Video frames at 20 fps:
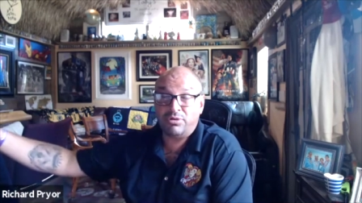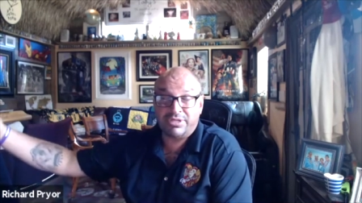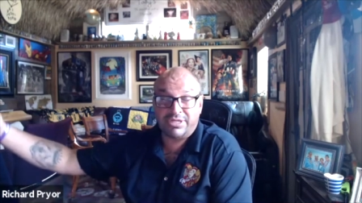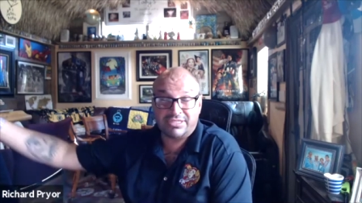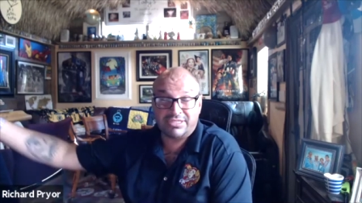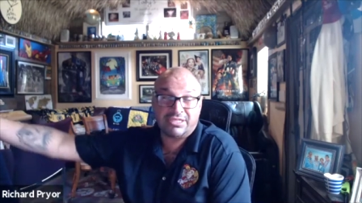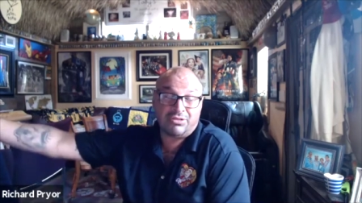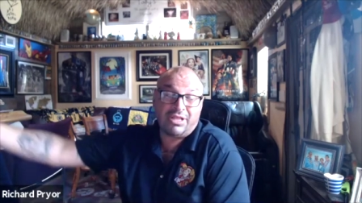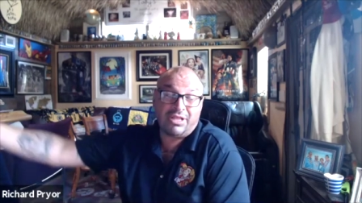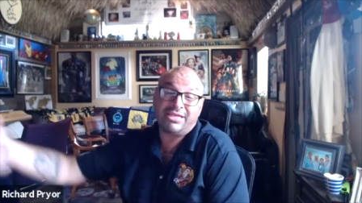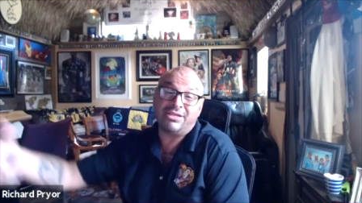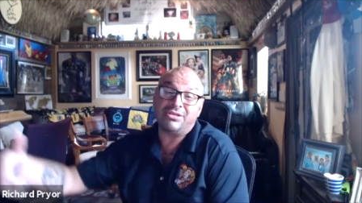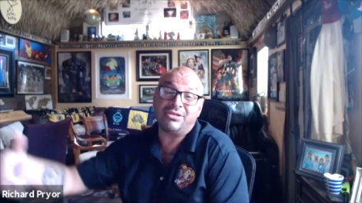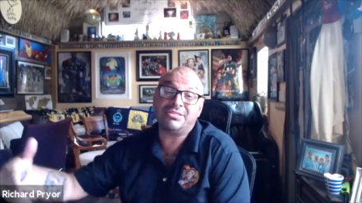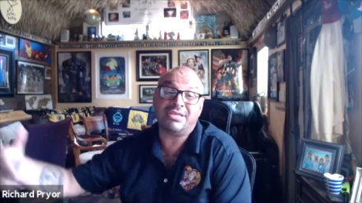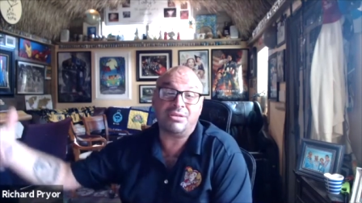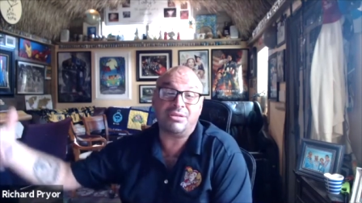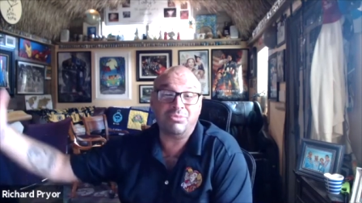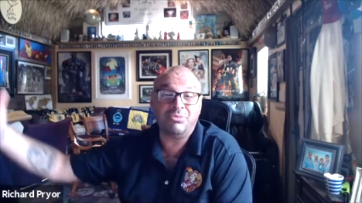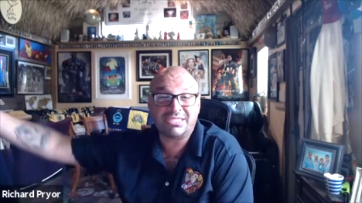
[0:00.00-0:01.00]
Because like you
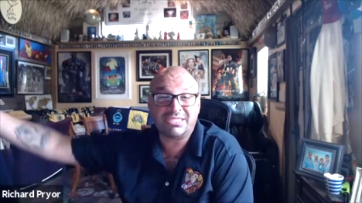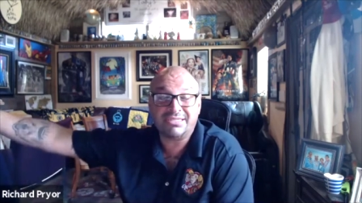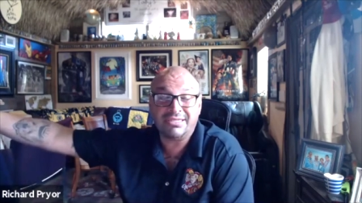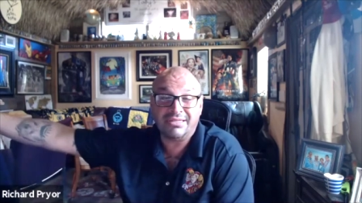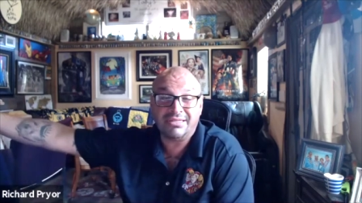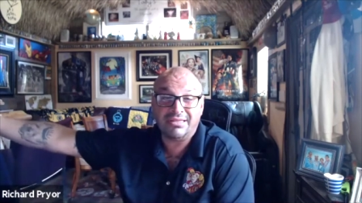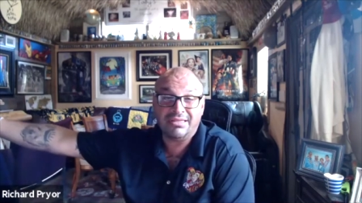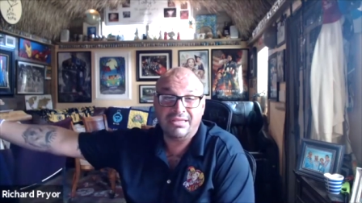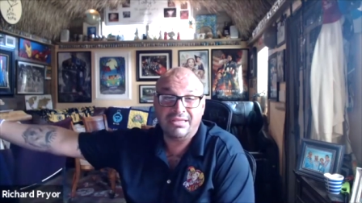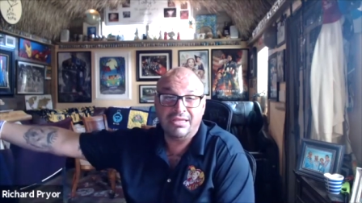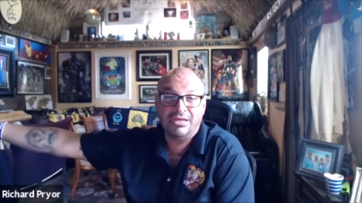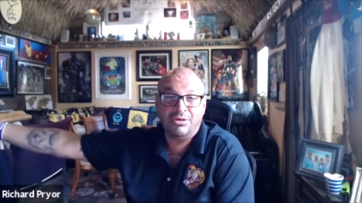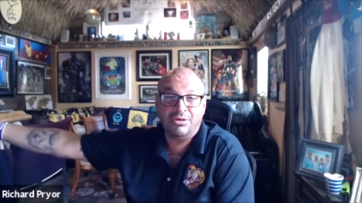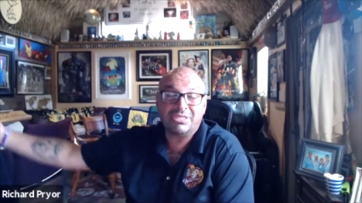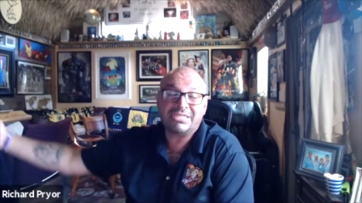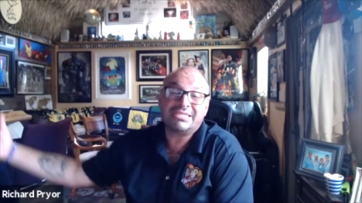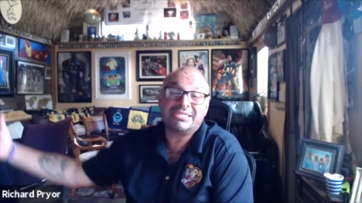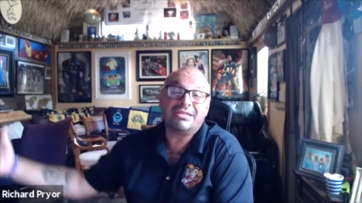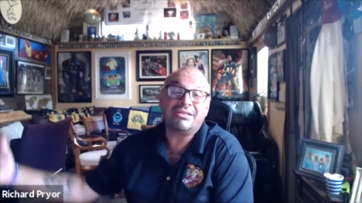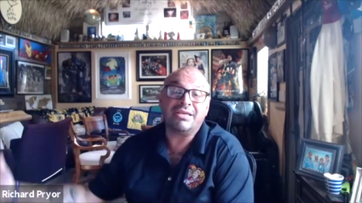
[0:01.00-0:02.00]
said, we're still
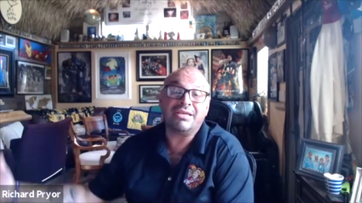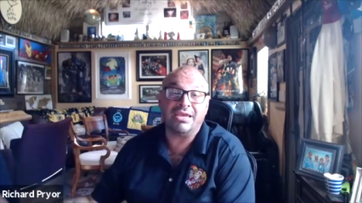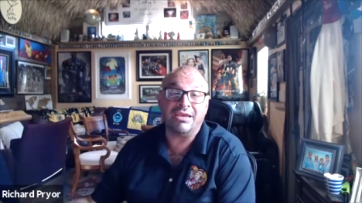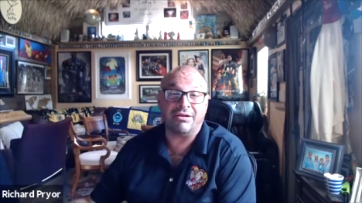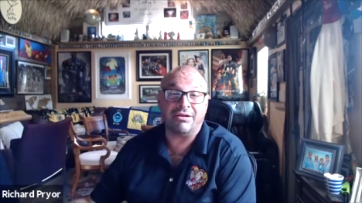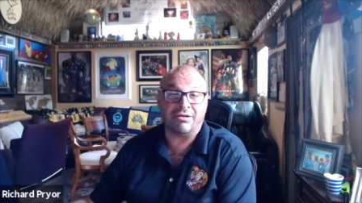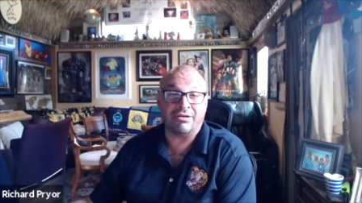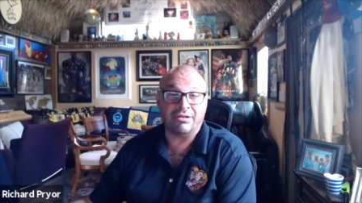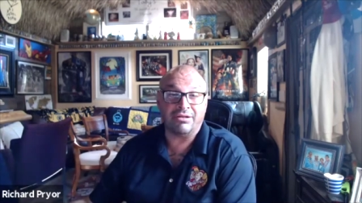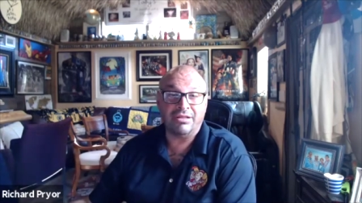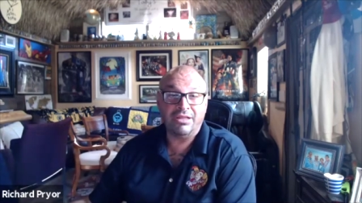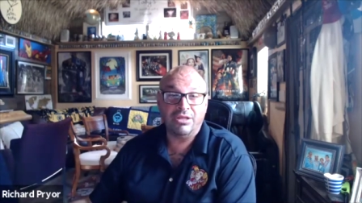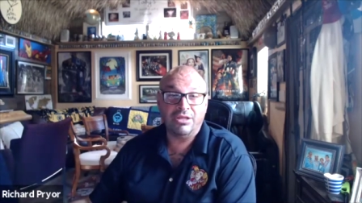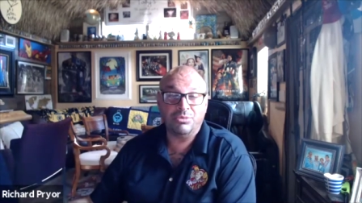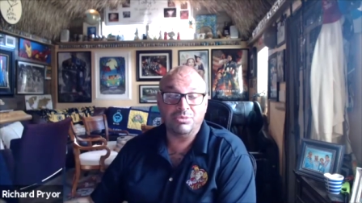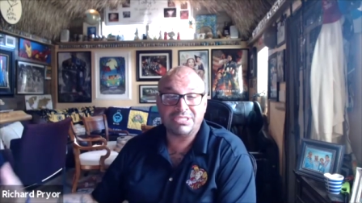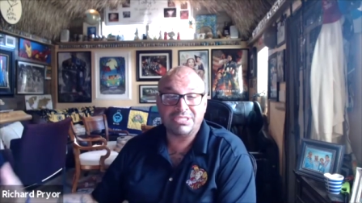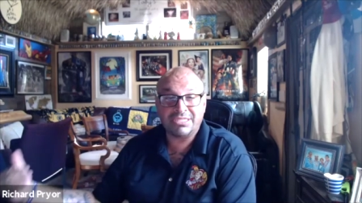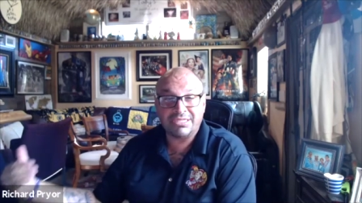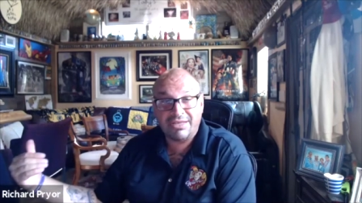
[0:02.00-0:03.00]
here.
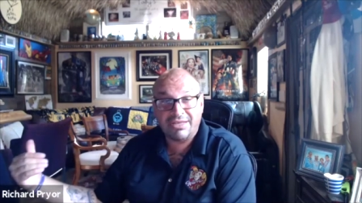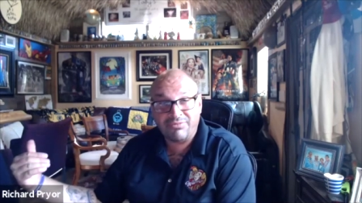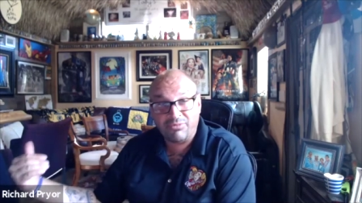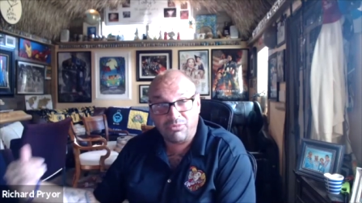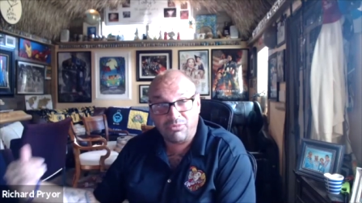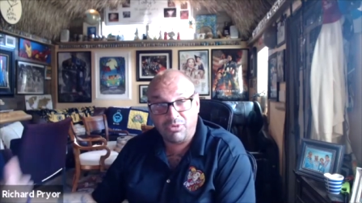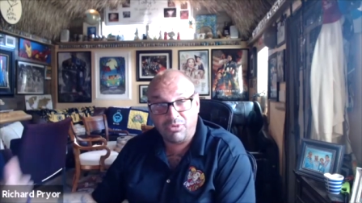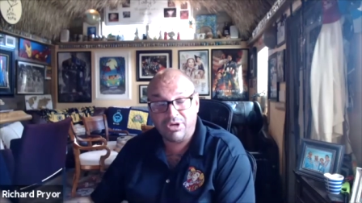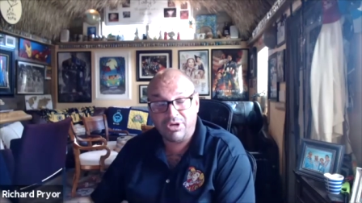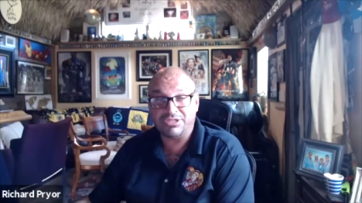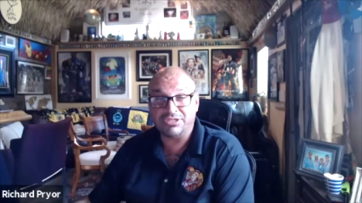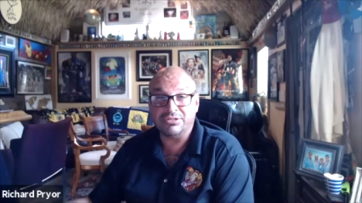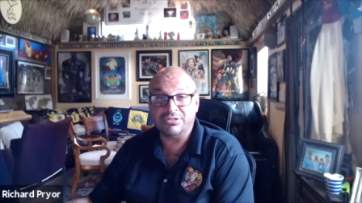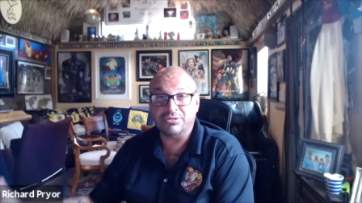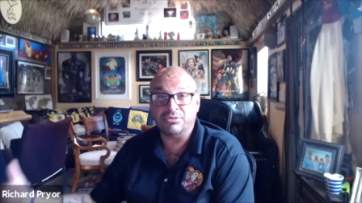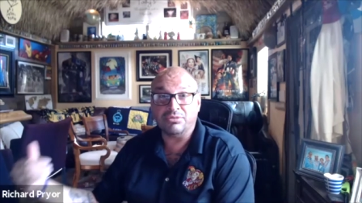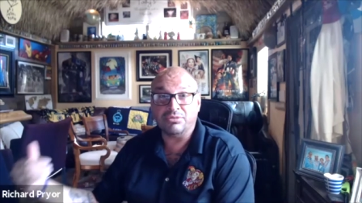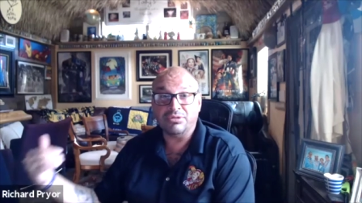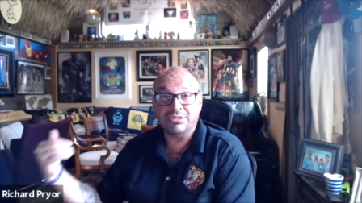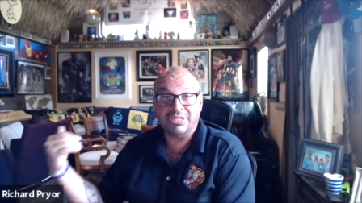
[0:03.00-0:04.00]
We still have work to do.
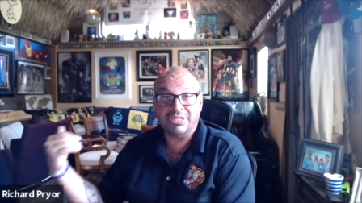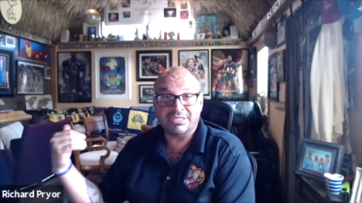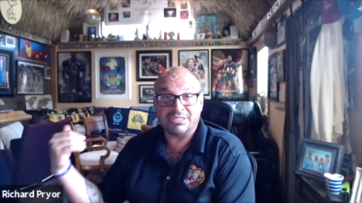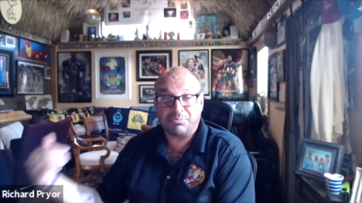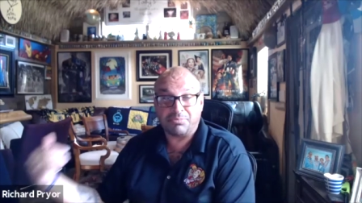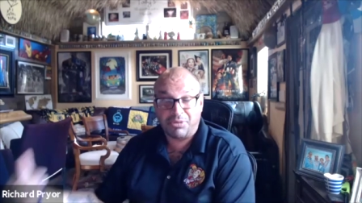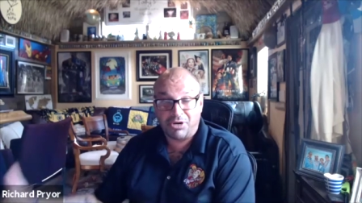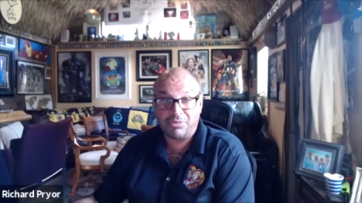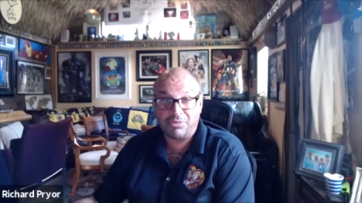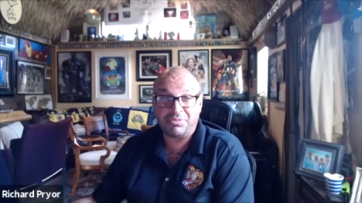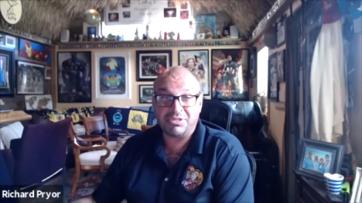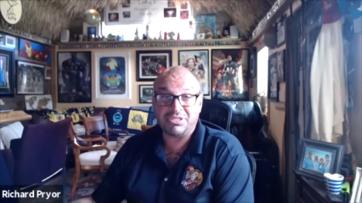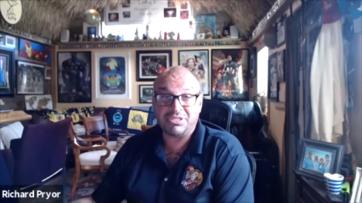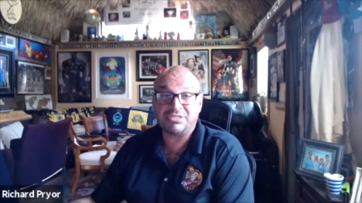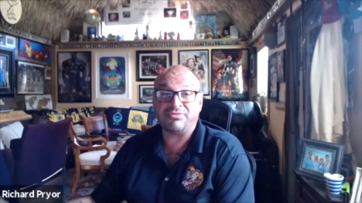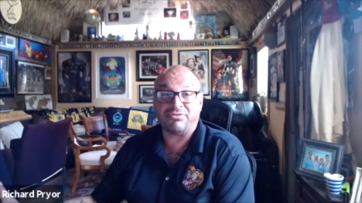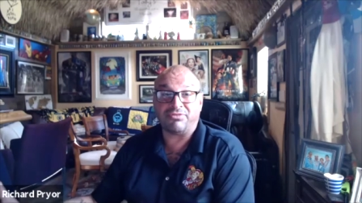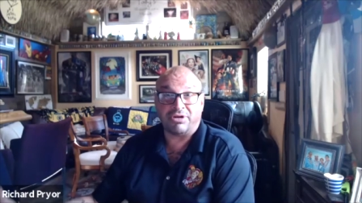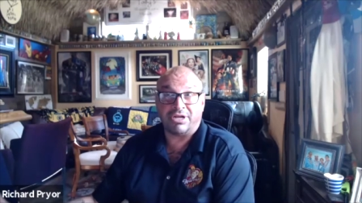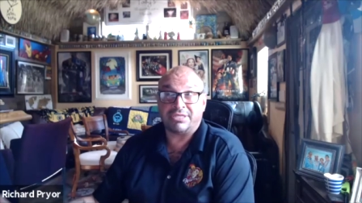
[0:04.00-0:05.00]
There's a purpose
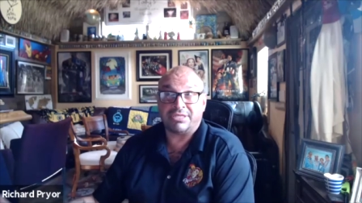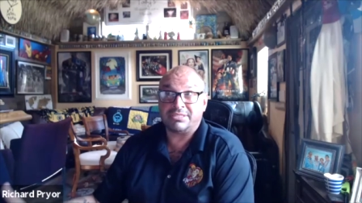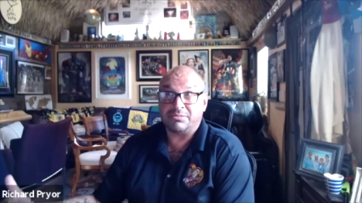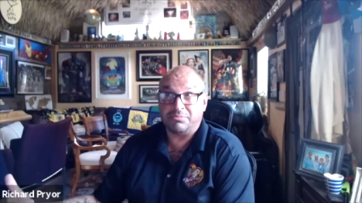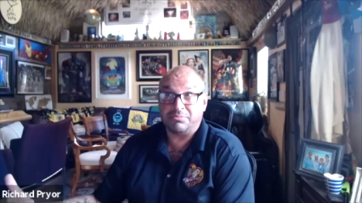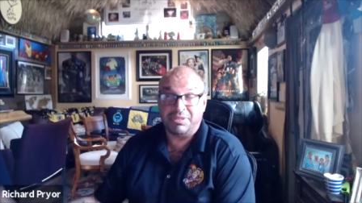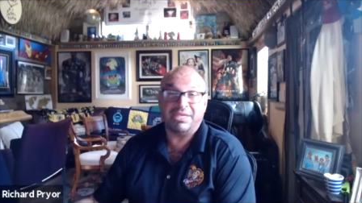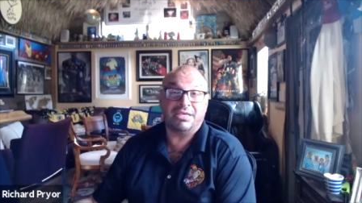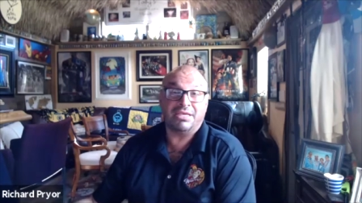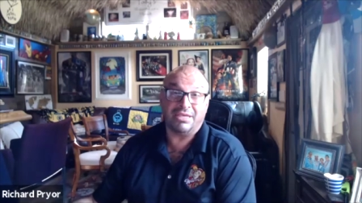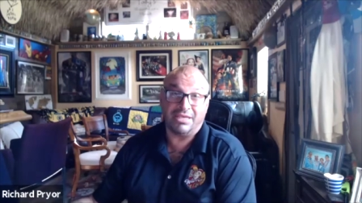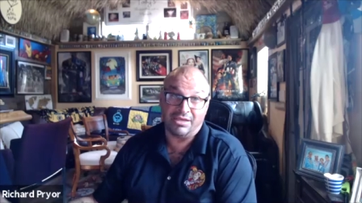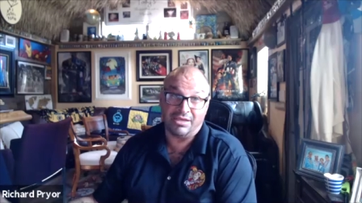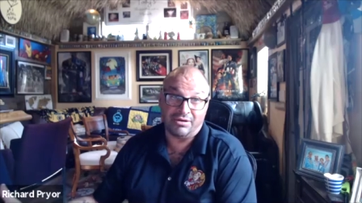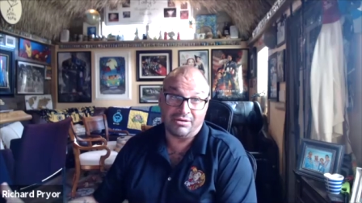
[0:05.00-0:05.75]
for us being here.